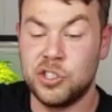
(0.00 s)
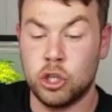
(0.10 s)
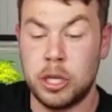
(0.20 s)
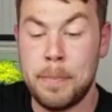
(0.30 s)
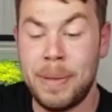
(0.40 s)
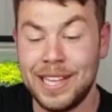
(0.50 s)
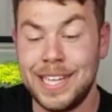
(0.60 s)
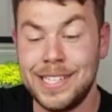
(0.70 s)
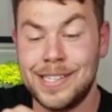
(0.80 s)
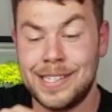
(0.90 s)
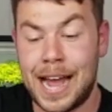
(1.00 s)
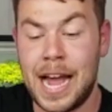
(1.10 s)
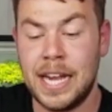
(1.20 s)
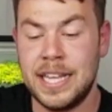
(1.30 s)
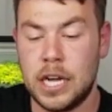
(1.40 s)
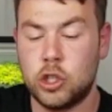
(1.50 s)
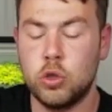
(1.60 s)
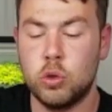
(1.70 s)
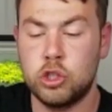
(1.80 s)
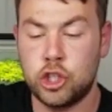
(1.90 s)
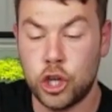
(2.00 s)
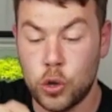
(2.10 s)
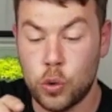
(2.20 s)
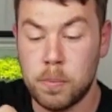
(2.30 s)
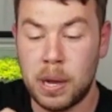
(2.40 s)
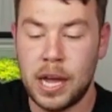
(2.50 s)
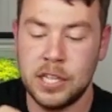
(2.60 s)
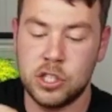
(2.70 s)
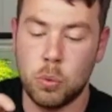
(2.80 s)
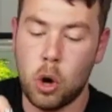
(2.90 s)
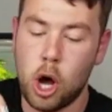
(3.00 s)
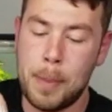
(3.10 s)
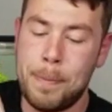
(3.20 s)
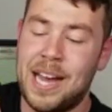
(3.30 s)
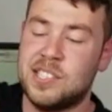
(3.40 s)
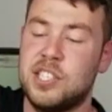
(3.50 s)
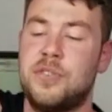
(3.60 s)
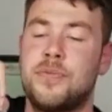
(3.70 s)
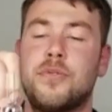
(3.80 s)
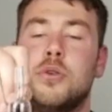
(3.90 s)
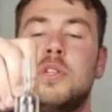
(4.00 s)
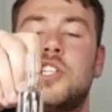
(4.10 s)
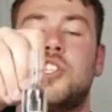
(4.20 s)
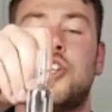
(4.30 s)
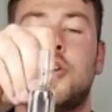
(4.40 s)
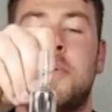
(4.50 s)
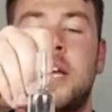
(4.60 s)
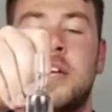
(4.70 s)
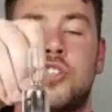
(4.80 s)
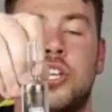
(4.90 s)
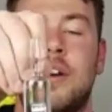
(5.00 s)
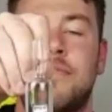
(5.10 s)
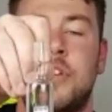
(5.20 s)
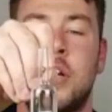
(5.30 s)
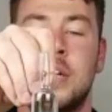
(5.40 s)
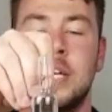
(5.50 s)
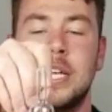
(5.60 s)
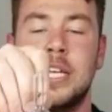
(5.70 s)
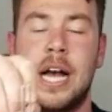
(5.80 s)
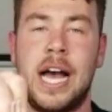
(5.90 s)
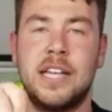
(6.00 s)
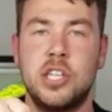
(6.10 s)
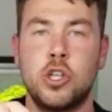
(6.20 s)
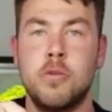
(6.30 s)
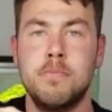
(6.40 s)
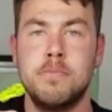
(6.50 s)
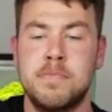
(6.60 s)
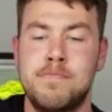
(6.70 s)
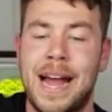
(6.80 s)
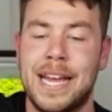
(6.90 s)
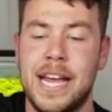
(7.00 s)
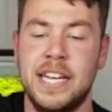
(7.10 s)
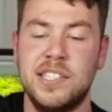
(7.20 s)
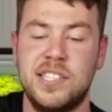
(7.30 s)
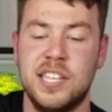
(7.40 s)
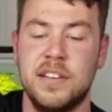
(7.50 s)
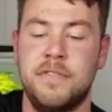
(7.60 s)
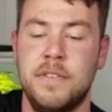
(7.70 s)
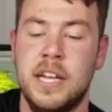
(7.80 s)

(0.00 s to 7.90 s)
has got it built inside the actual tube. As the water passes through this tube here, so you have your, as it comes back into your